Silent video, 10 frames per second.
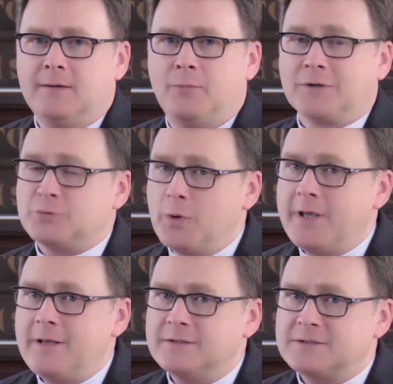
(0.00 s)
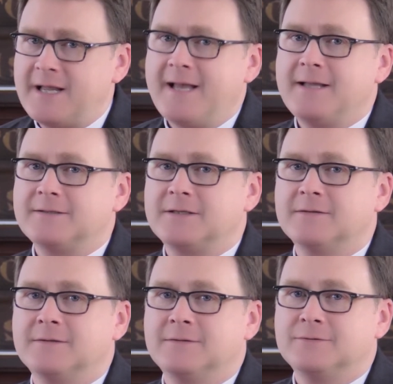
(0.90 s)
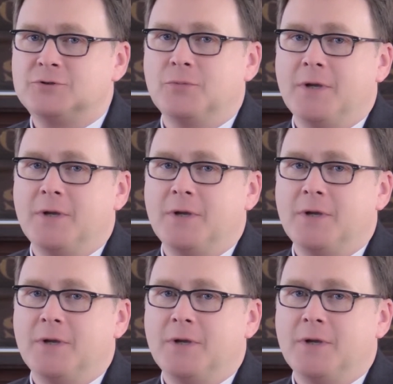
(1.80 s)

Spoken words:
because we stand to